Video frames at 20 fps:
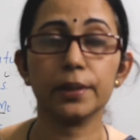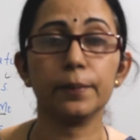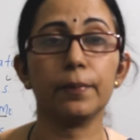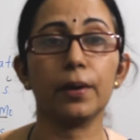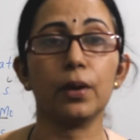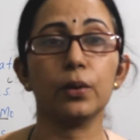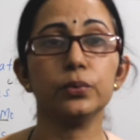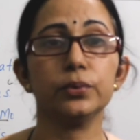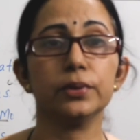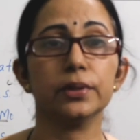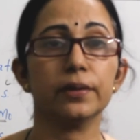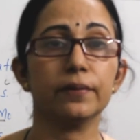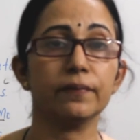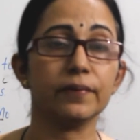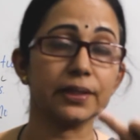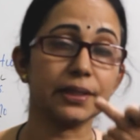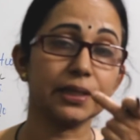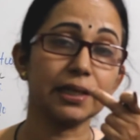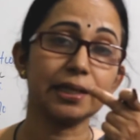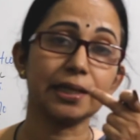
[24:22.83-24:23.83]
mouth
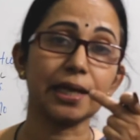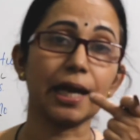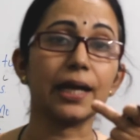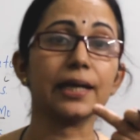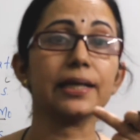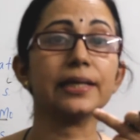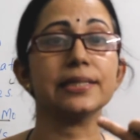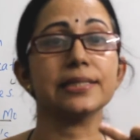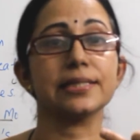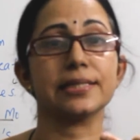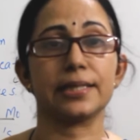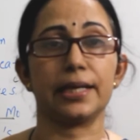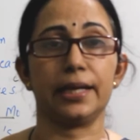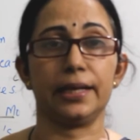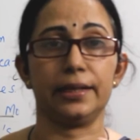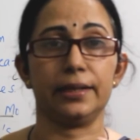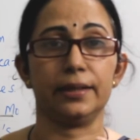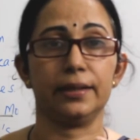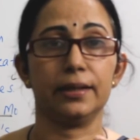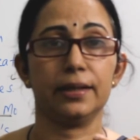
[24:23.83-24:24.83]
with the tongue
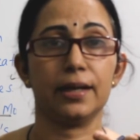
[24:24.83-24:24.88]
inside.